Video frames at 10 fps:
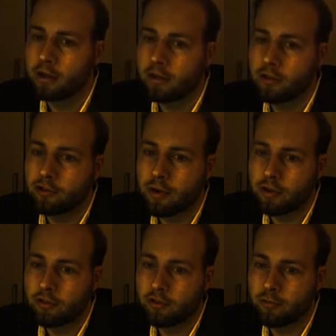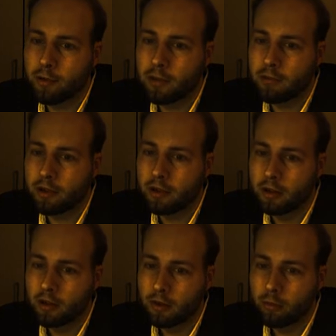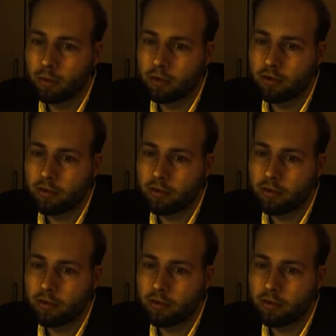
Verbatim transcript: the attraction of peeping was